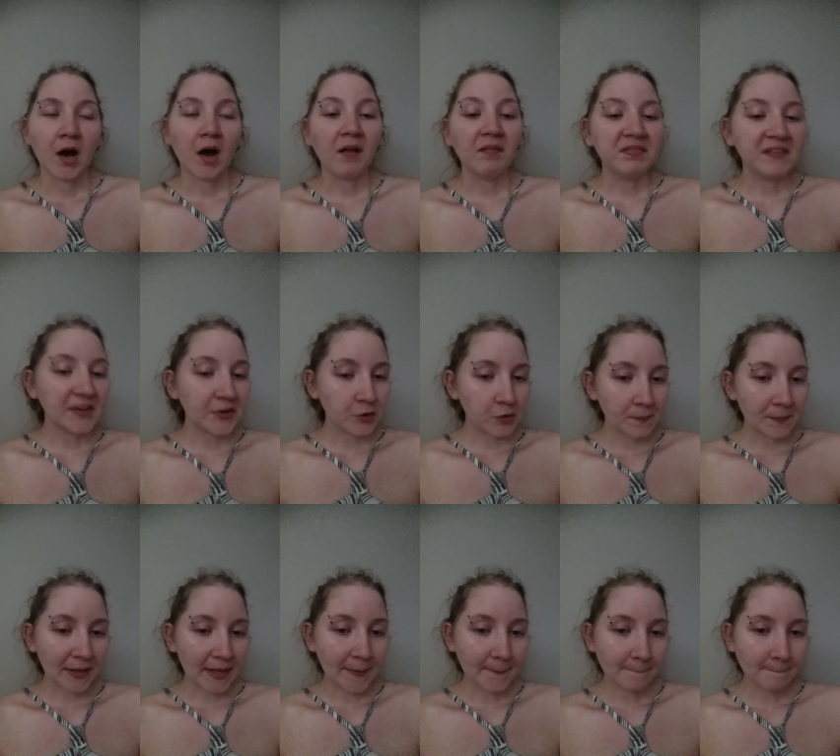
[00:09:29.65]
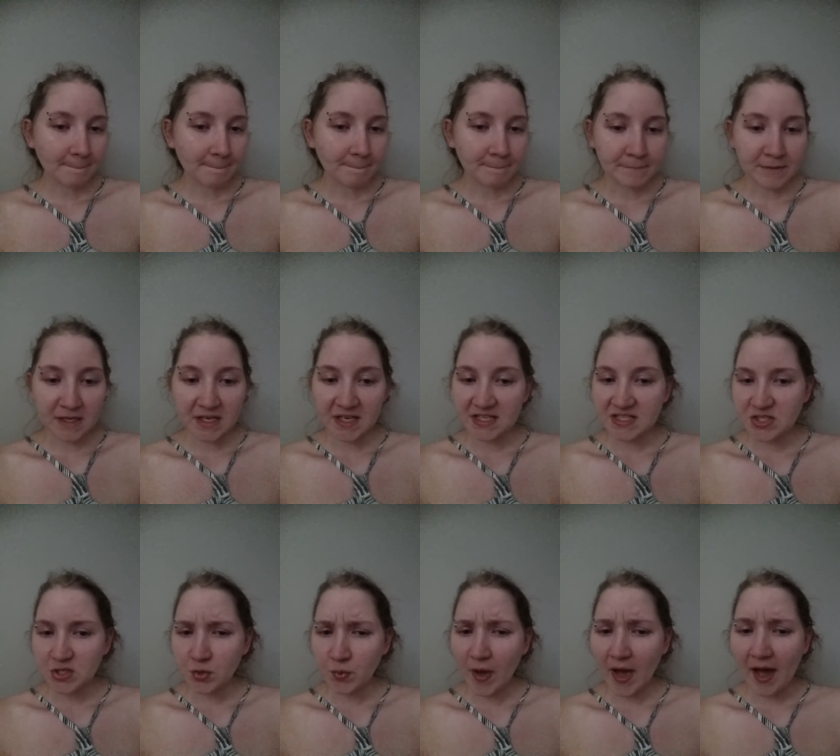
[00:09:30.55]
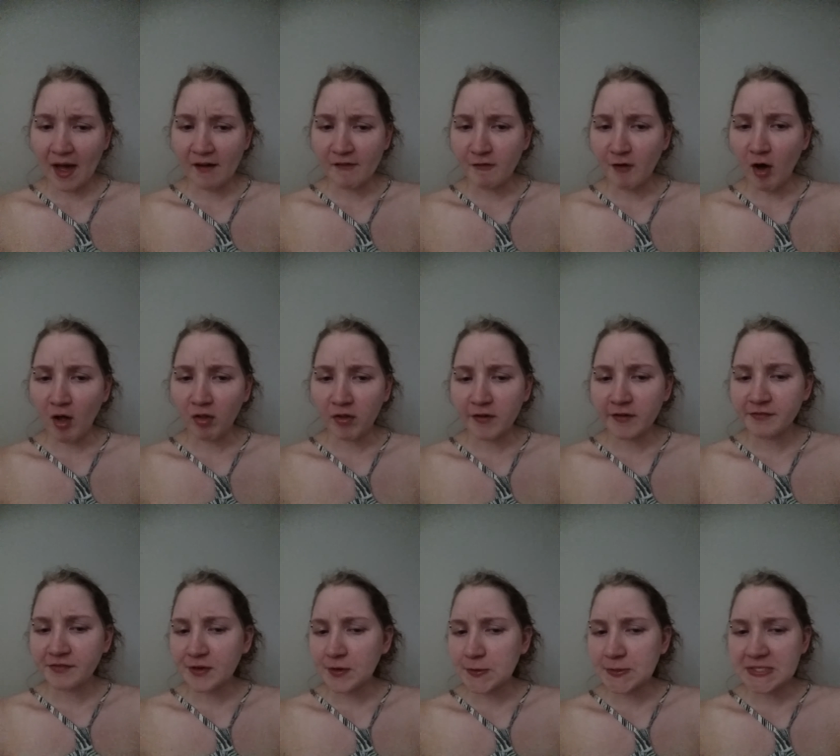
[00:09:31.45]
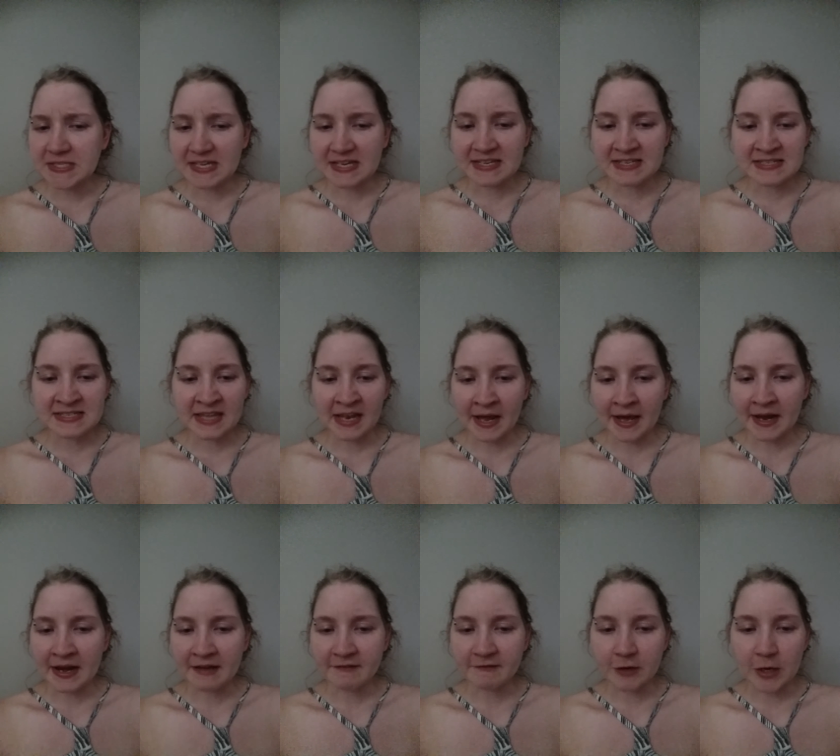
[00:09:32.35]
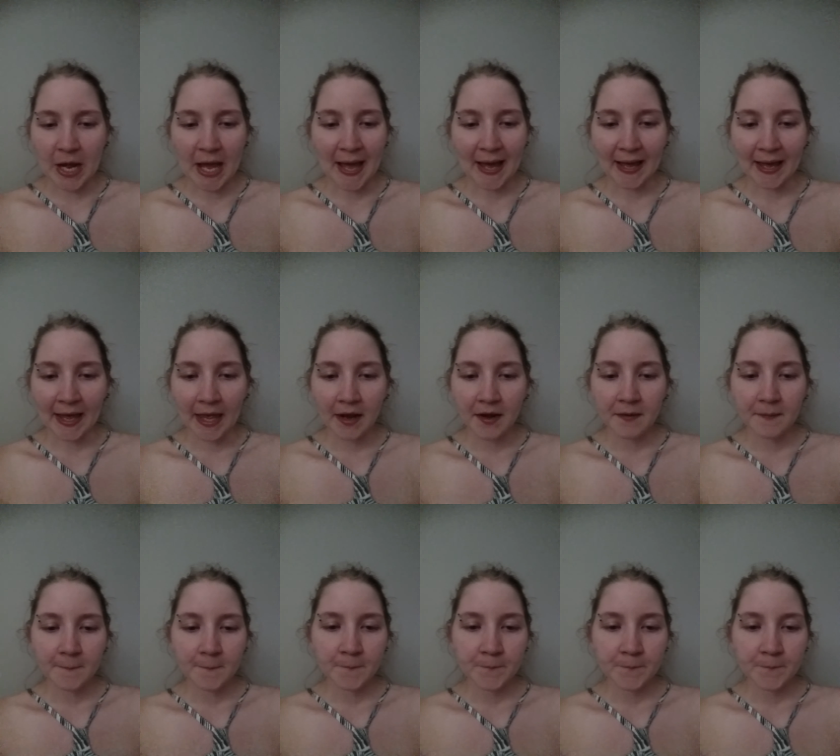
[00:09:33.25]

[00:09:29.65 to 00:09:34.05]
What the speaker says: a little bit because you have all of those things that I never had.